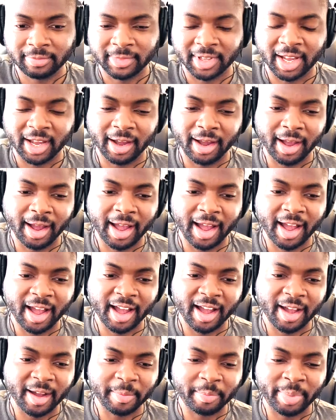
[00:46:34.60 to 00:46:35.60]

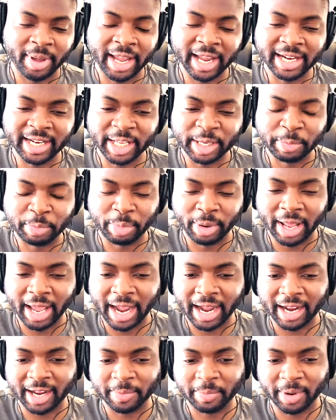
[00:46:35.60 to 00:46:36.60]
Ah, Paint It
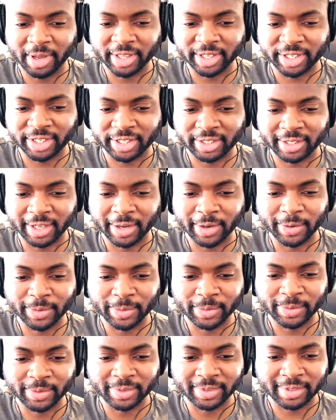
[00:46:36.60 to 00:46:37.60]
Black by the
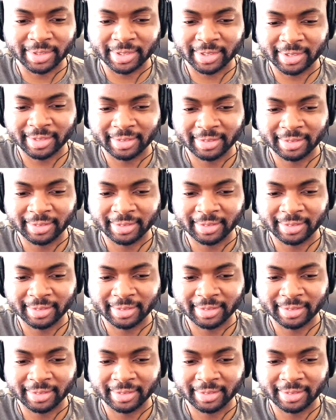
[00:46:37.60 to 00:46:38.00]
Stones.